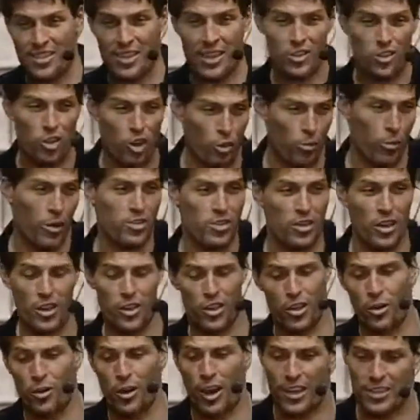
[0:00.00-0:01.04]
I told him what I was going to
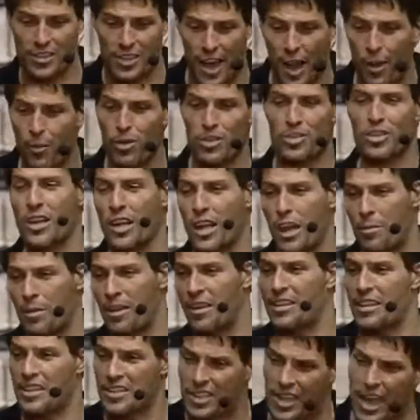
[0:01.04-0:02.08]
do, and I said, I want you to give me a
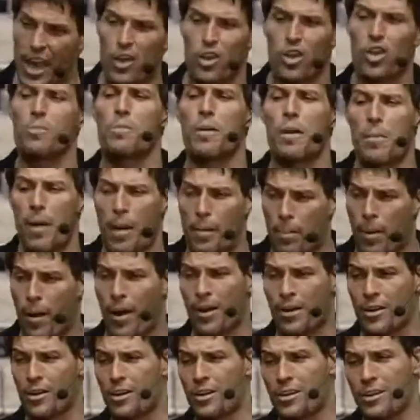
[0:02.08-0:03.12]
discount, you be my
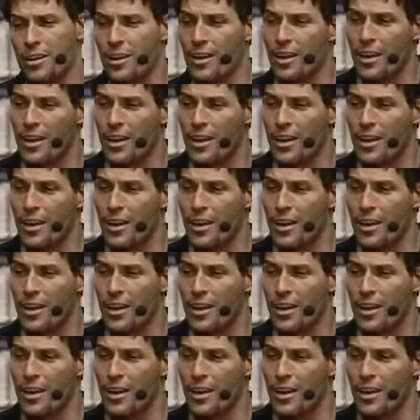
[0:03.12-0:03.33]
partner,